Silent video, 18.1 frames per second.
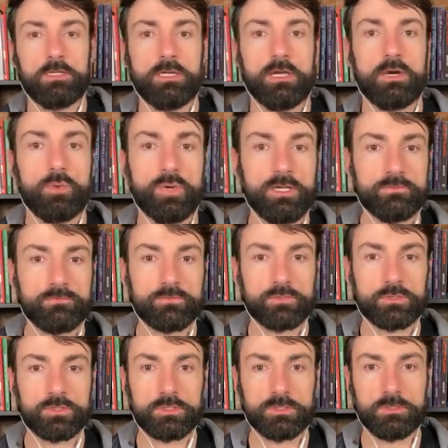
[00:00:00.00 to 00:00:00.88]

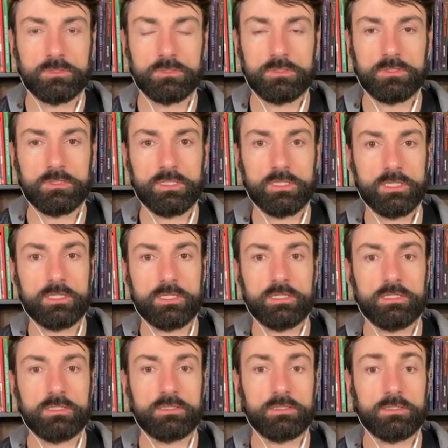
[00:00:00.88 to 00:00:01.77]
However,
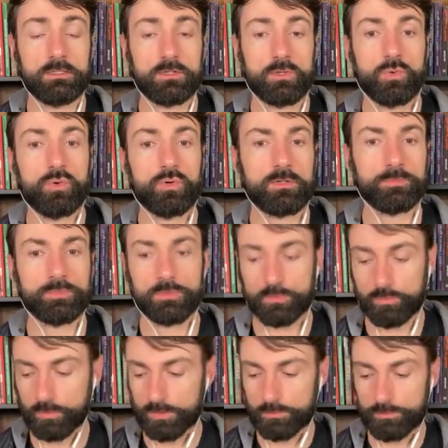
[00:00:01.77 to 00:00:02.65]
in
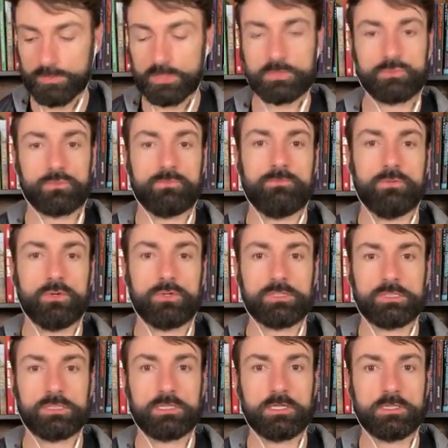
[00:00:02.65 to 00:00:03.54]
corporate work, because we're
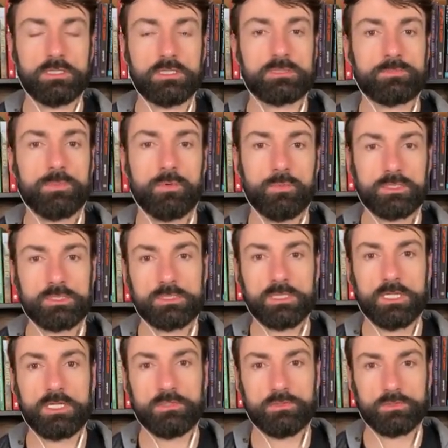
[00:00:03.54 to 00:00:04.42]
focusing on this, but once
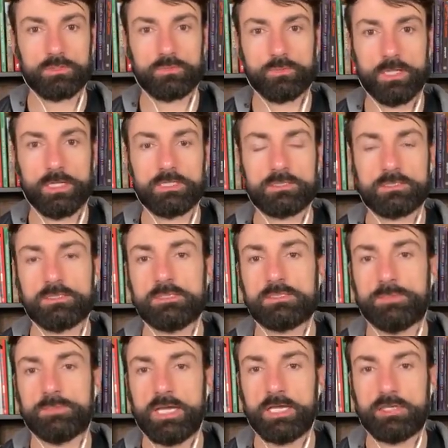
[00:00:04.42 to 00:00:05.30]
again, you can run into
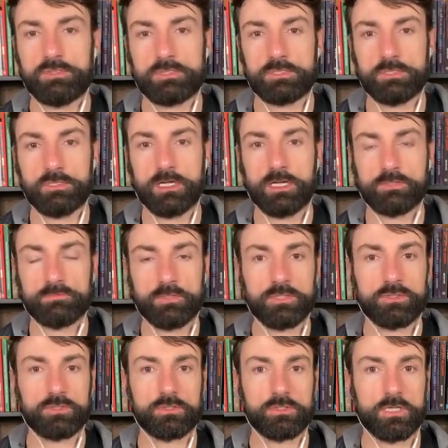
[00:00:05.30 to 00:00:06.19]
these patterns in a lot of
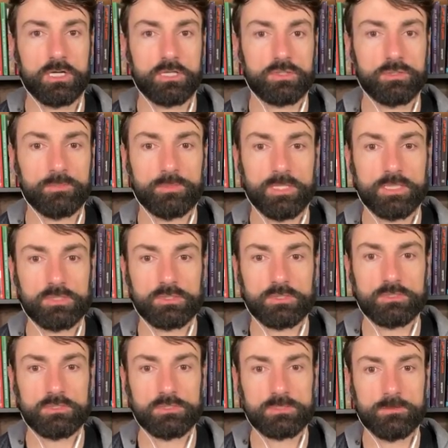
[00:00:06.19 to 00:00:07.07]
other
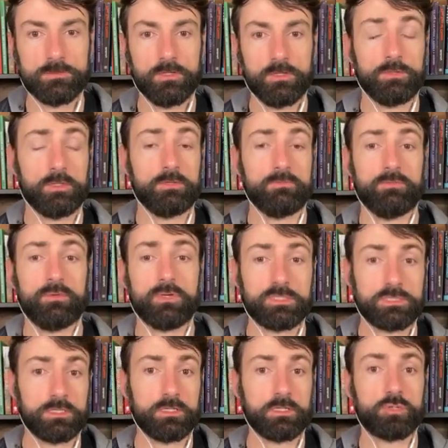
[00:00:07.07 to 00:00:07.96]
occupations. But I'm
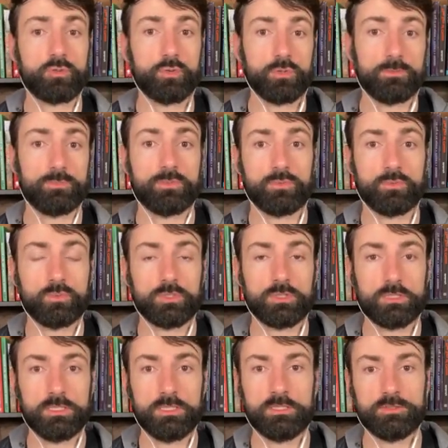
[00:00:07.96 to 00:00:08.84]
focusing on corporate
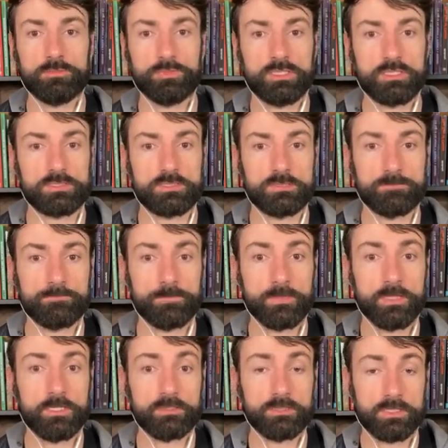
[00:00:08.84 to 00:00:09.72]
work here because
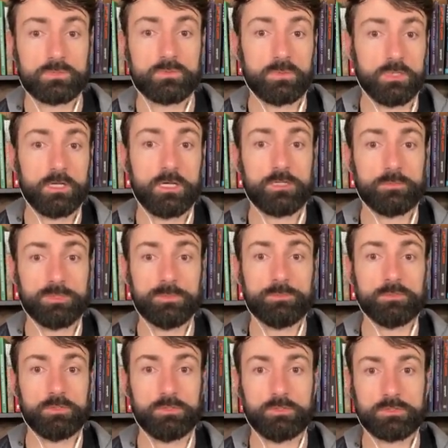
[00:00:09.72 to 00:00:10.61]
that's what a lot of
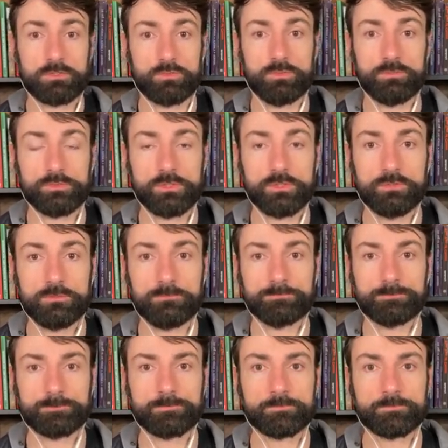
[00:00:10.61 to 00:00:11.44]
people in this group do